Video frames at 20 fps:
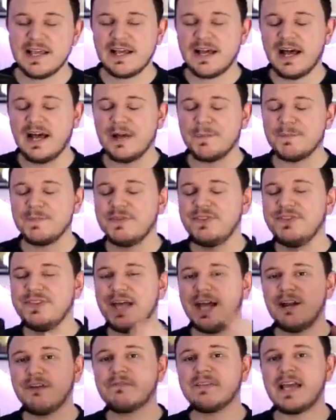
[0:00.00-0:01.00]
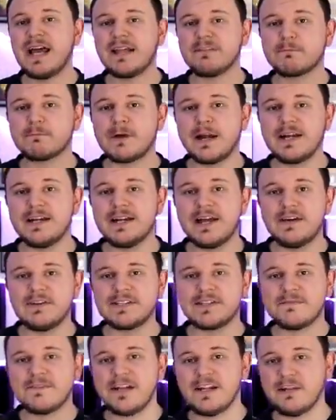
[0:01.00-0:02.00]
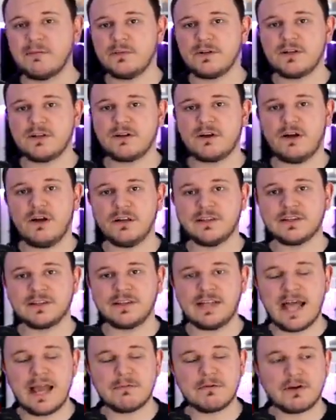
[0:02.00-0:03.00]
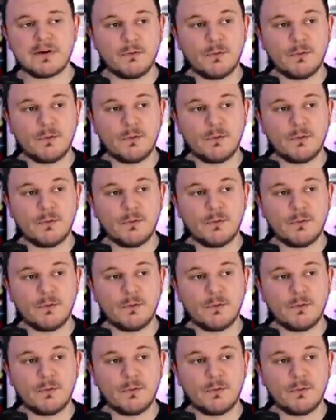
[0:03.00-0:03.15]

None of that right now is available on Library.